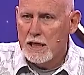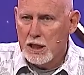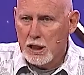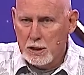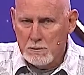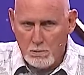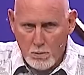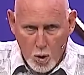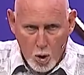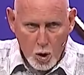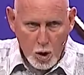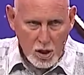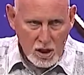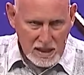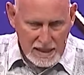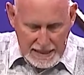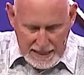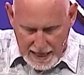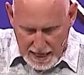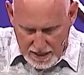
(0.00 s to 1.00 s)

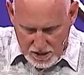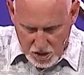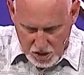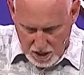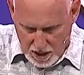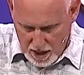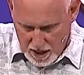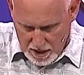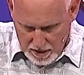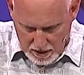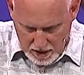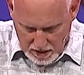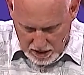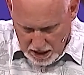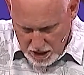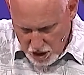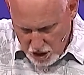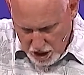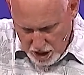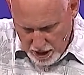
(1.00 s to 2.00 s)
immoral liaison that
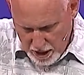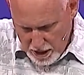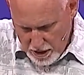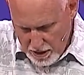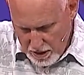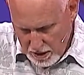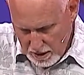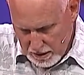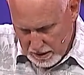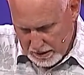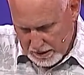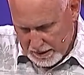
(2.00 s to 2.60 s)
they shared,